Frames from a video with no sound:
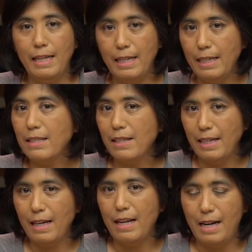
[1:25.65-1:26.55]
It is
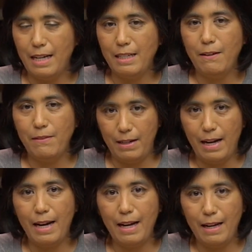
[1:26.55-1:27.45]
gonna get hot enough
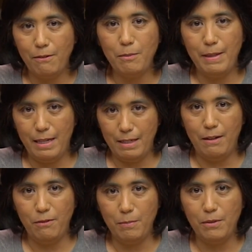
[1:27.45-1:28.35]
that I would be
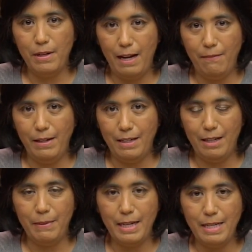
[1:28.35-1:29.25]
uncomfortable having it
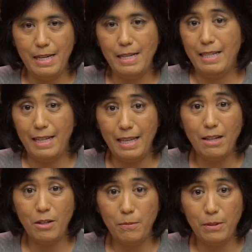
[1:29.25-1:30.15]
on my knees, and I
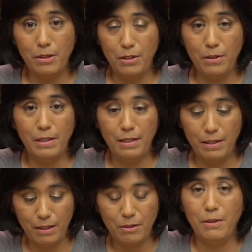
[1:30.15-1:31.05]
think you would too.
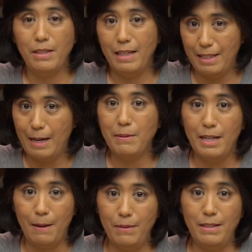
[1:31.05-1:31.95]
This is really a
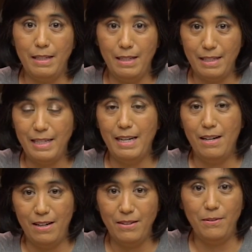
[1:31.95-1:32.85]
laptop that's gonna stay
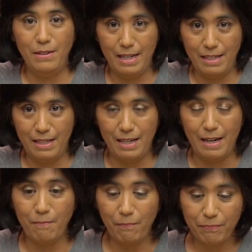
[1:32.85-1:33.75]
on your
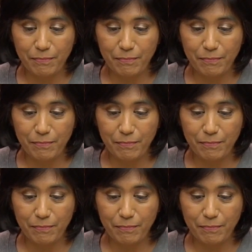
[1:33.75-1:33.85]
desktop.